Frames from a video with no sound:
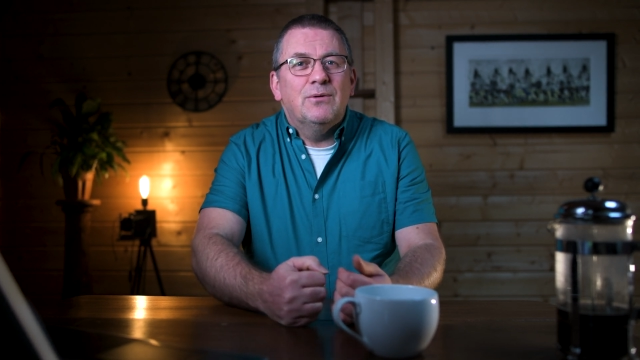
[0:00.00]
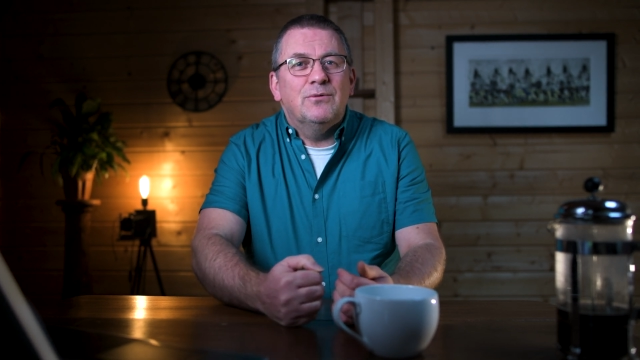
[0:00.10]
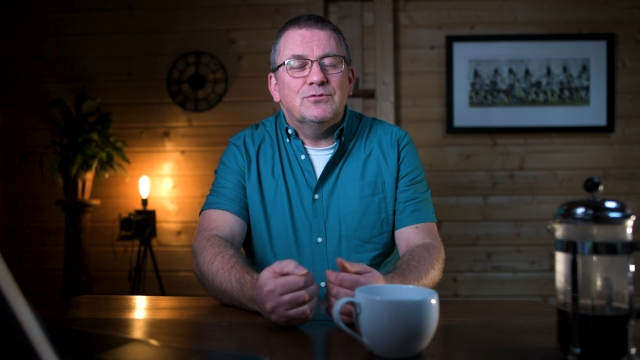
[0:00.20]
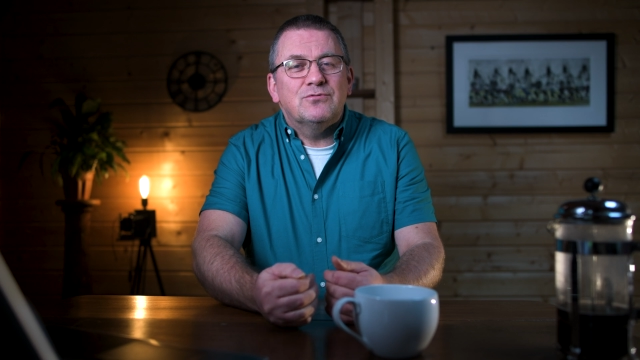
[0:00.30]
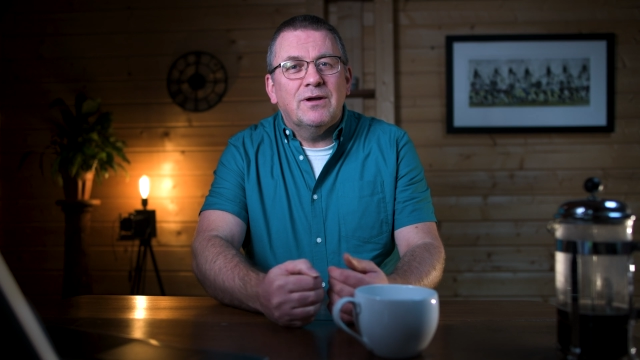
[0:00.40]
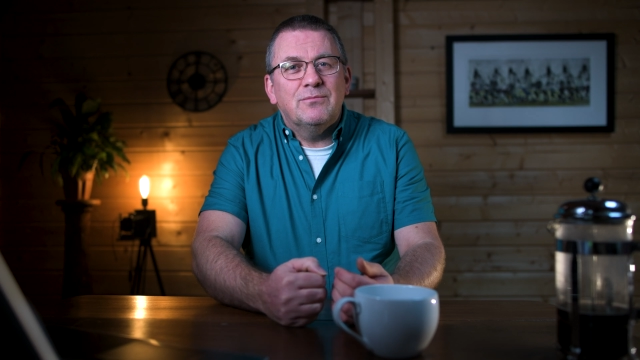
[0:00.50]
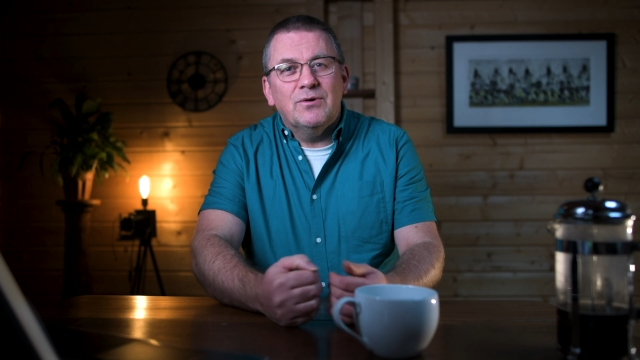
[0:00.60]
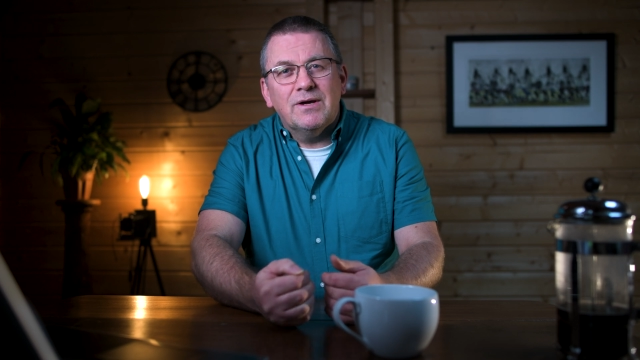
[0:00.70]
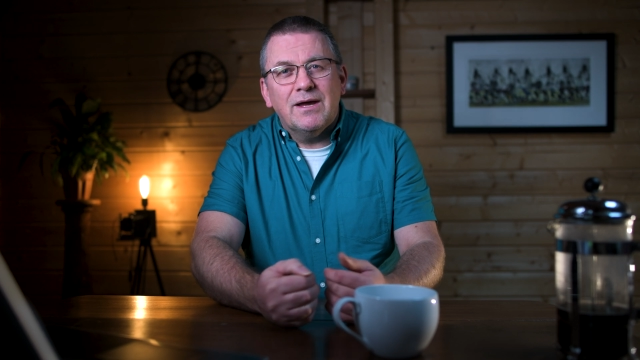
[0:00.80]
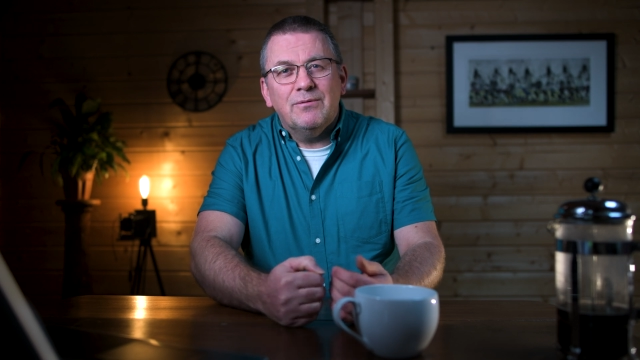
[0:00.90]
we'll try and
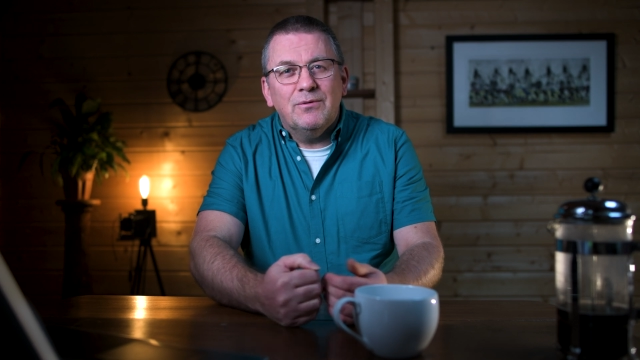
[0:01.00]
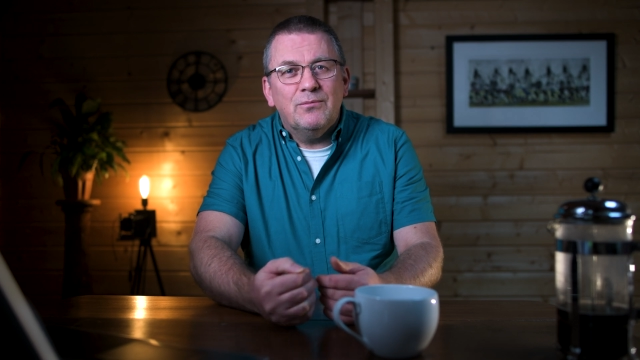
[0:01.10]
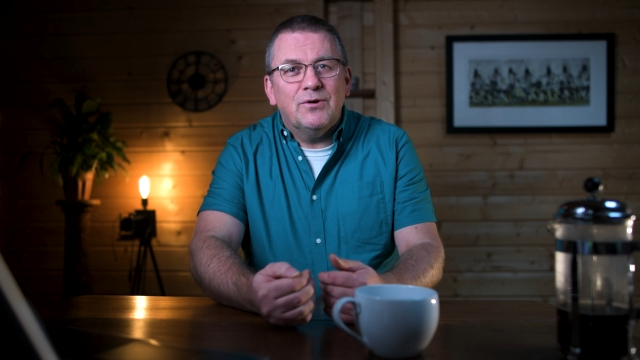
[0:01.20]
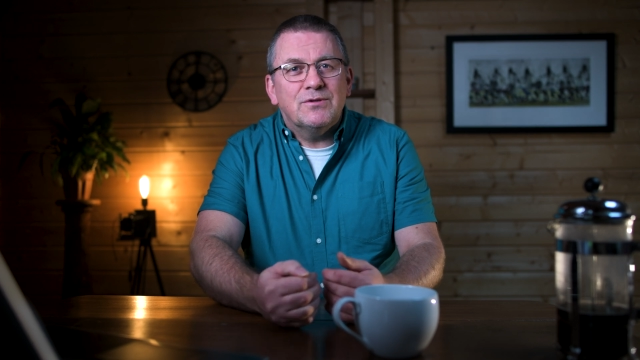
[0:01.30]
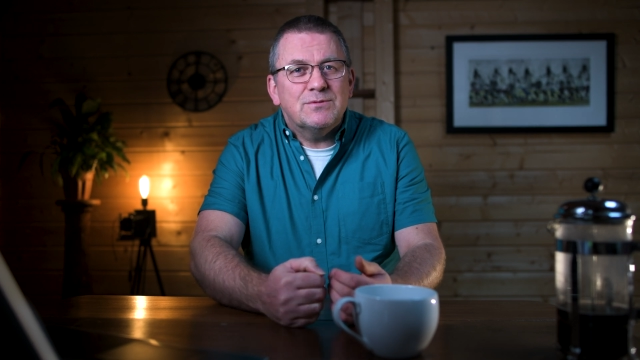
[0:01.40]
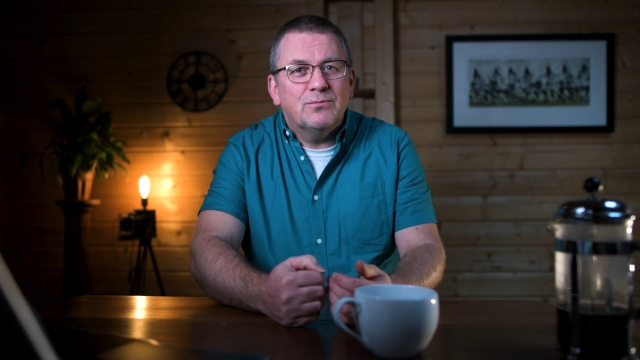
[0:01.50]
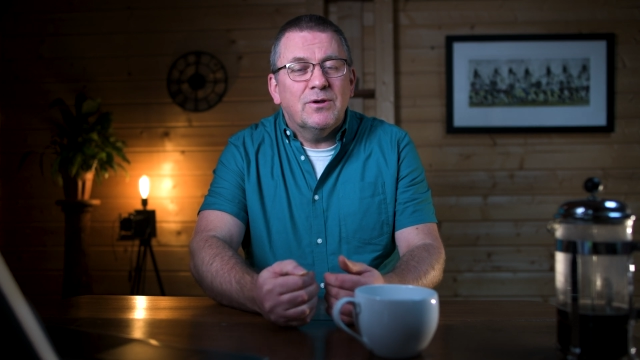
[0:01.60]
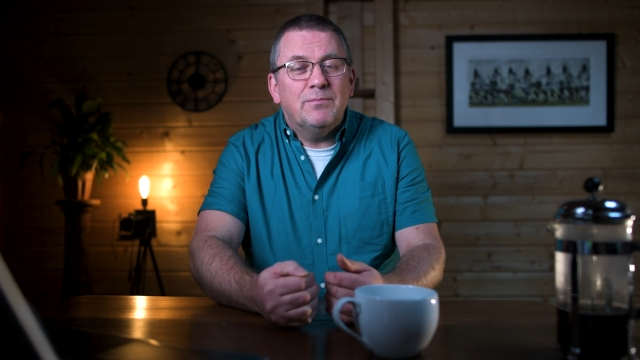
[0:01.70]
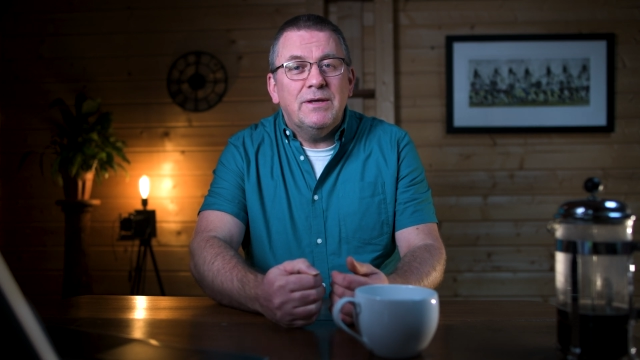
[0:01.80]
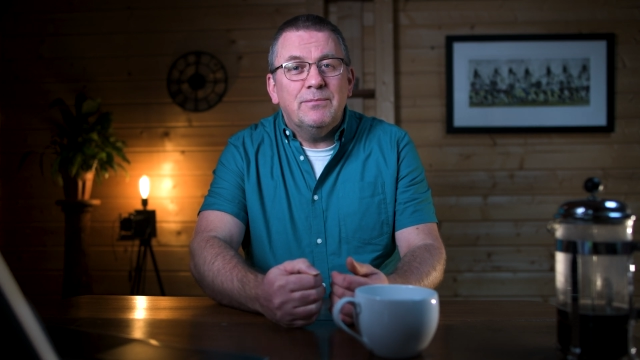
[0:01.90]
work out, well,
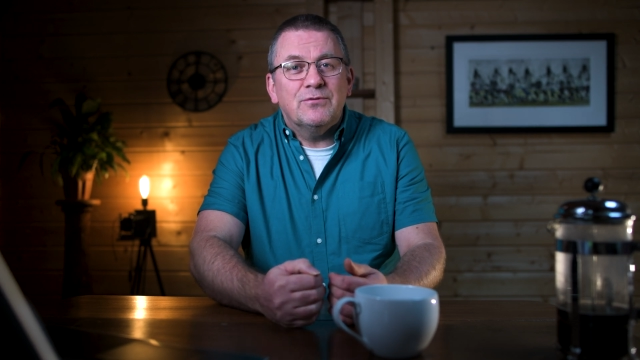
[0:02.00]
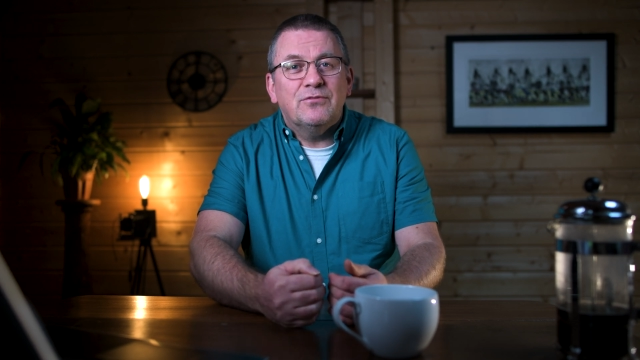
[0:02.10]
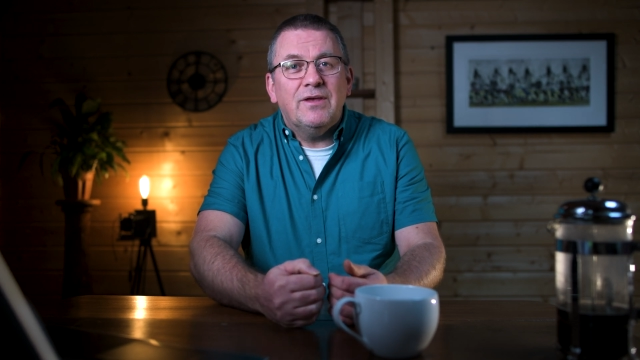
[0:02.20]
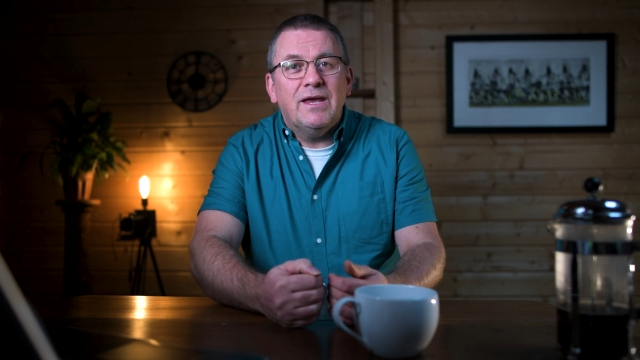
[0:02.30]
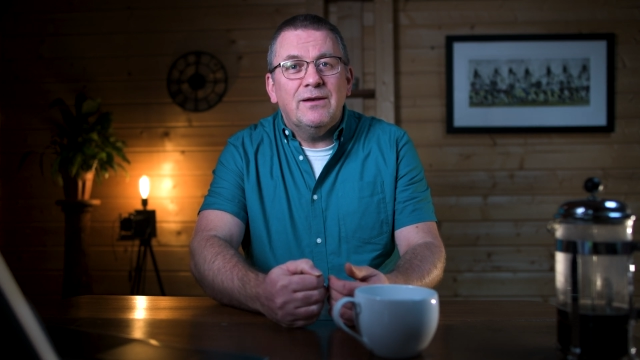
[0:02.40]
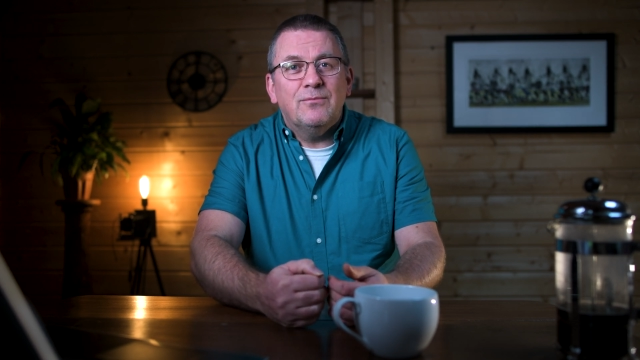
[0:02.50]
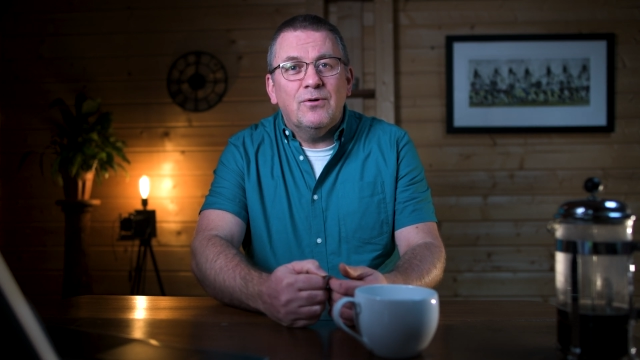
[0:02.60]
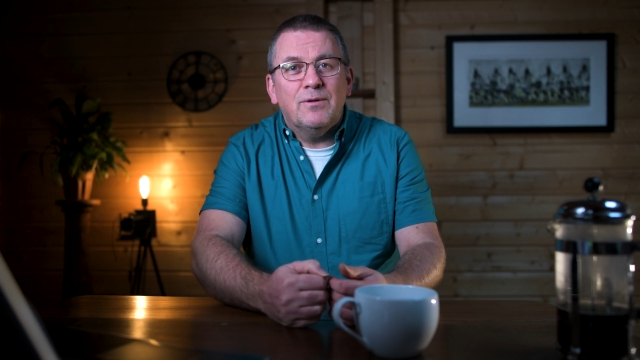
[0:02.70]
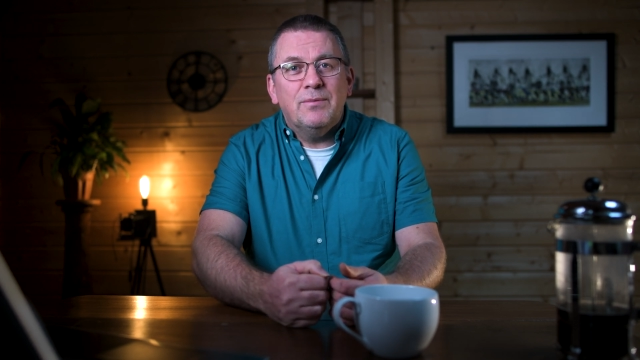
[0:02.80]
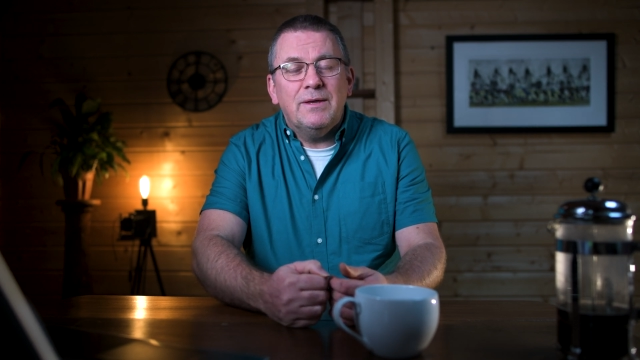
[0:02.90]
what are people saying and
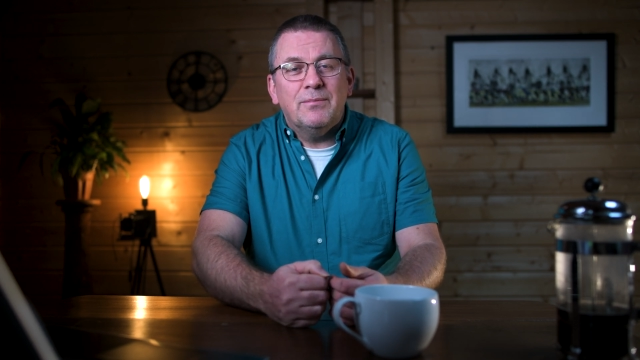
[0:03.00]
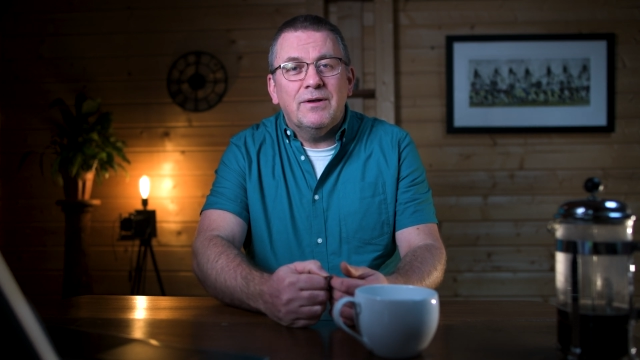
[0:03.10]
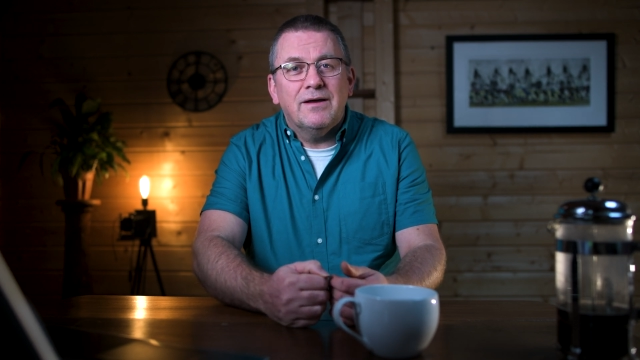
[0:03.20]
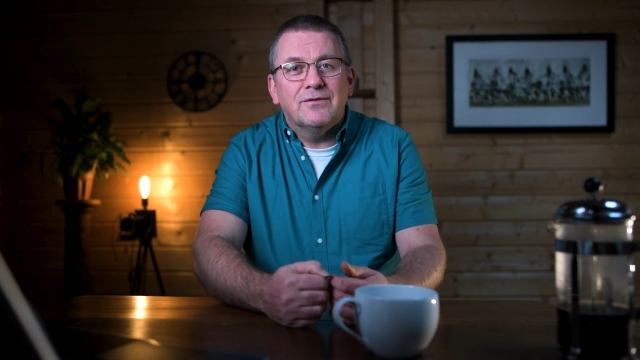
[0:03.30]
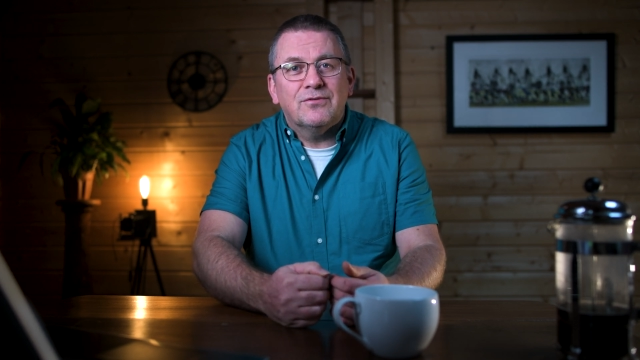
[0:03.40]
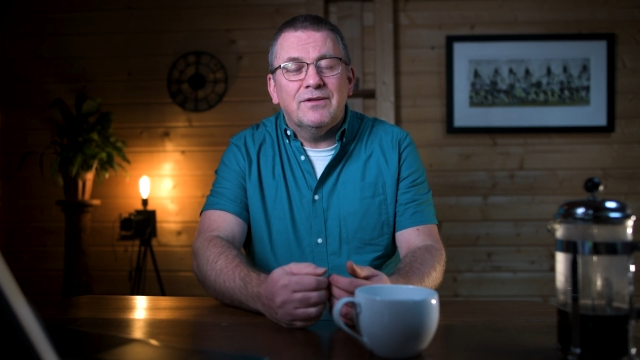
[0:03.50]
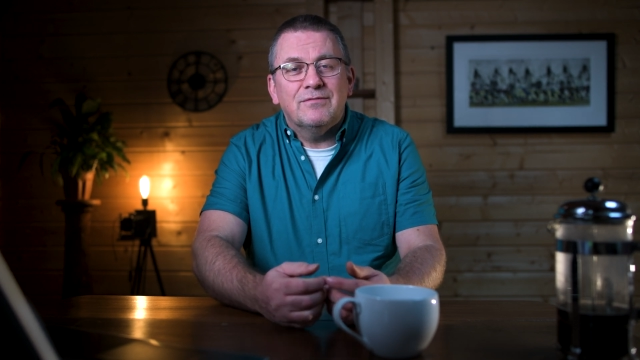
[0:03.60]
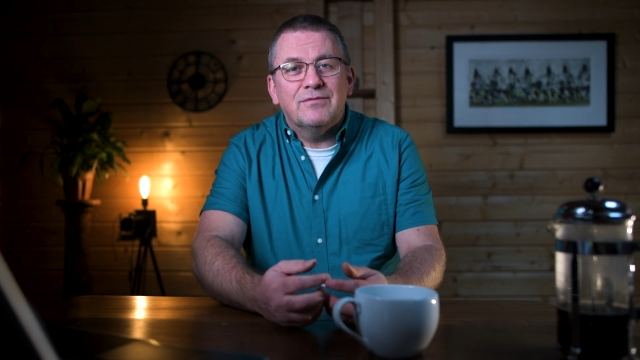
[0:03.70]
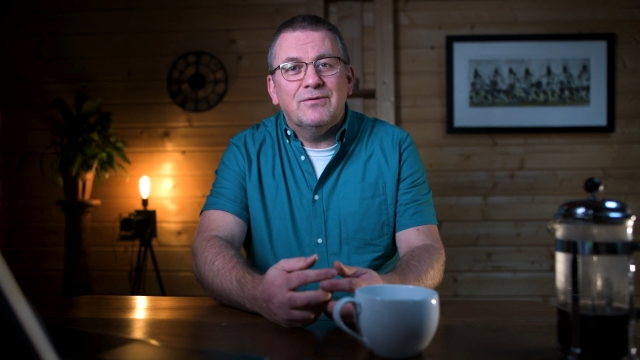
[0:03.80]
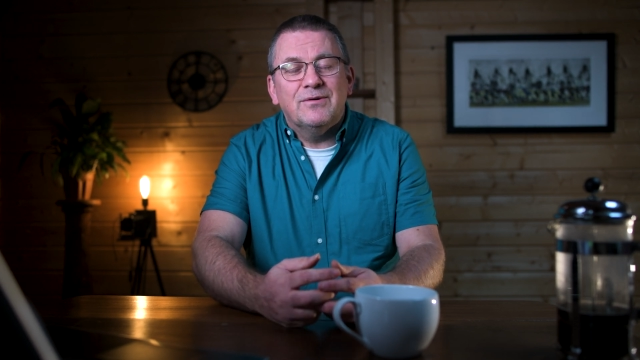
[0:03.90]
what are people asking
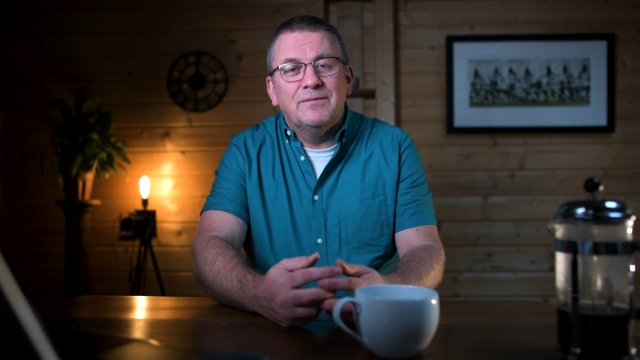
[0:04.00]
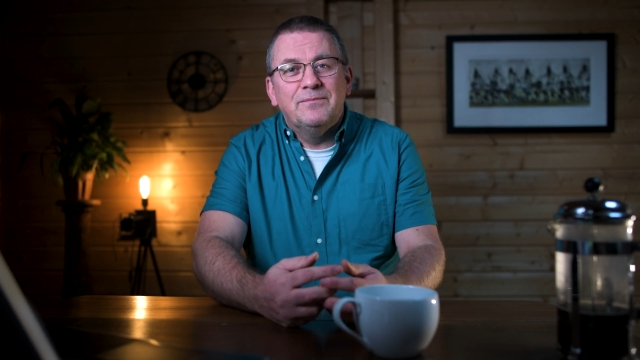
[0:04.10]
for?